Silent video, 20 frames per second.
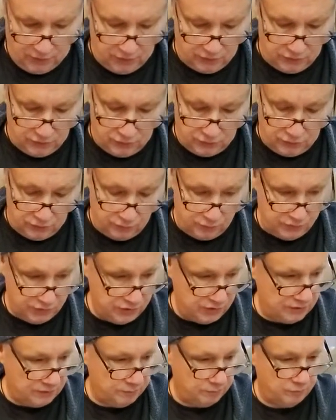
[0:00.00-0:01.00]
You could
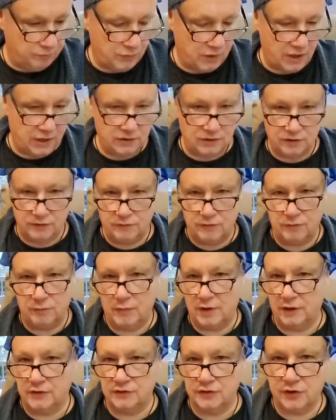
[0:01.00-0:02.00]
be, I live in
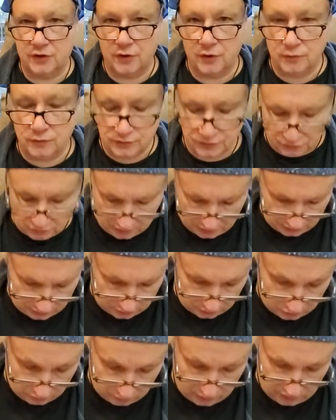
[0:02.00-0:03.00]
Mexico, so I don't
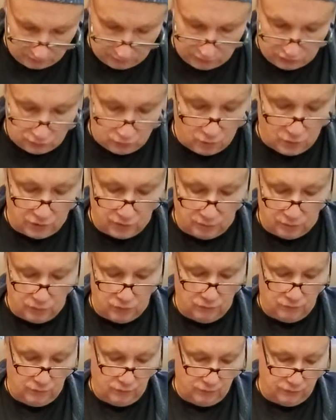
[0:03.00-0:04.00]
know, maybe you want to
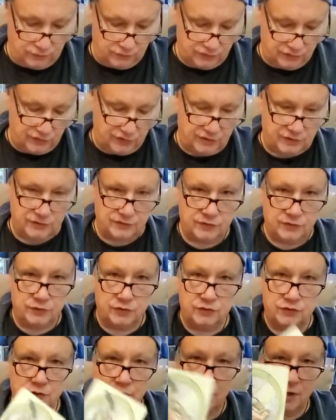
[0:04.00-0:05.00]
move overseas. And you,
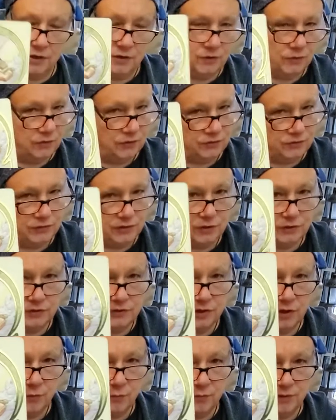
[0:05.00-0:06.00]
I know you
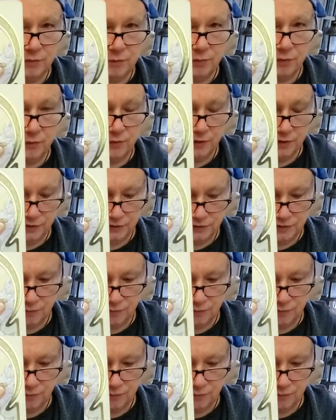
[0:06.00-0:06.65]
tell people this,